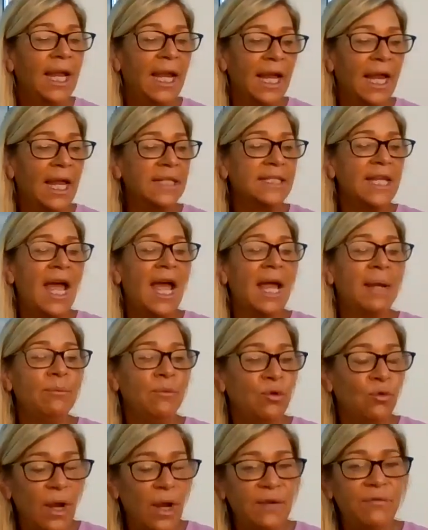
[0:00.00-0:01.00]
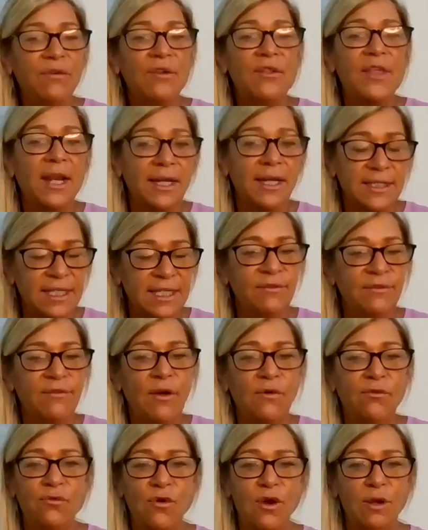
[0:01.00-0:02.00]
And I'm grateful that I didn't
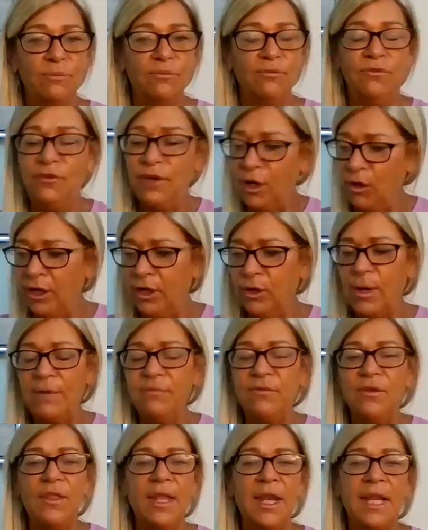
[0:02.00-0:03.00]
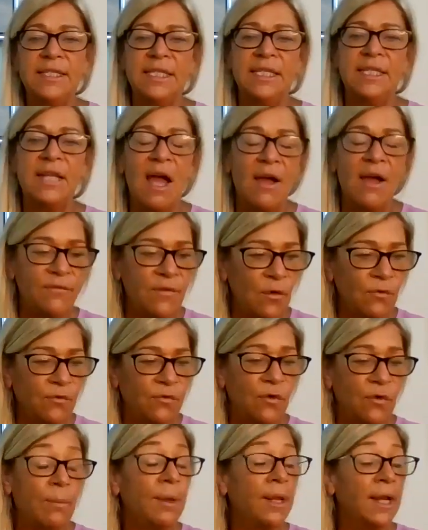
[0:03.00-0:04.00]
vote for him. Very grateful that I did not
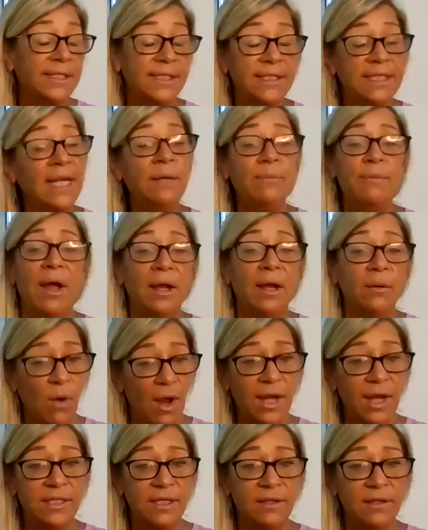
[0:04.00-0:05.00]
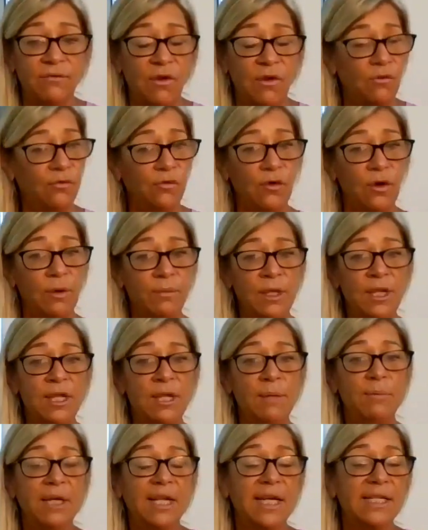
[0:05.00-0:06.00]
vote for him. And I stand by why I didn't vote for him
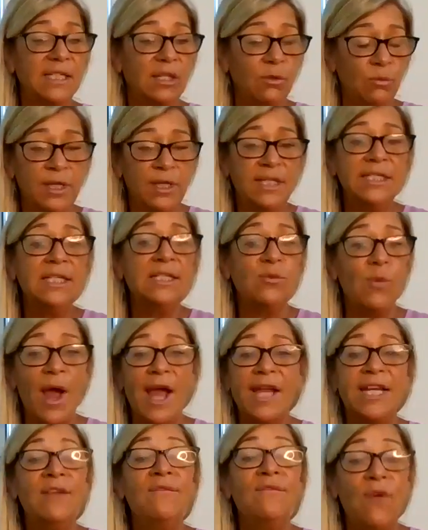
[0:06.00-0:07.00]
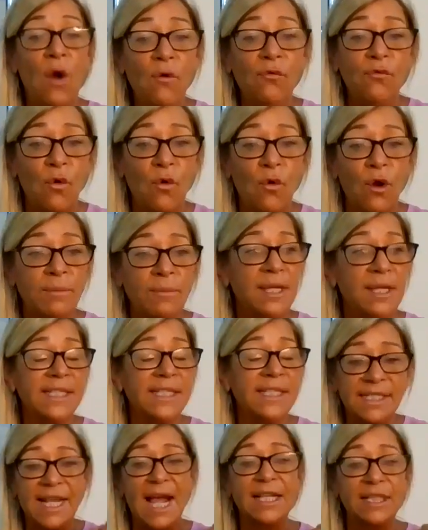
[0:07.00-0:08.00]
because the reasons why I didn't vote for him
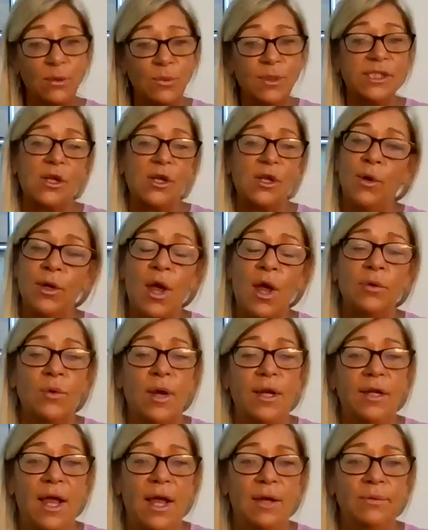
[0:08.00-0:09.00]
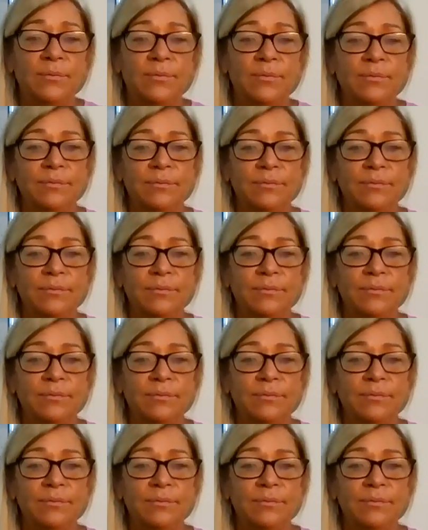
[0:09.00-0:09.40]
is exactly what's going on right now.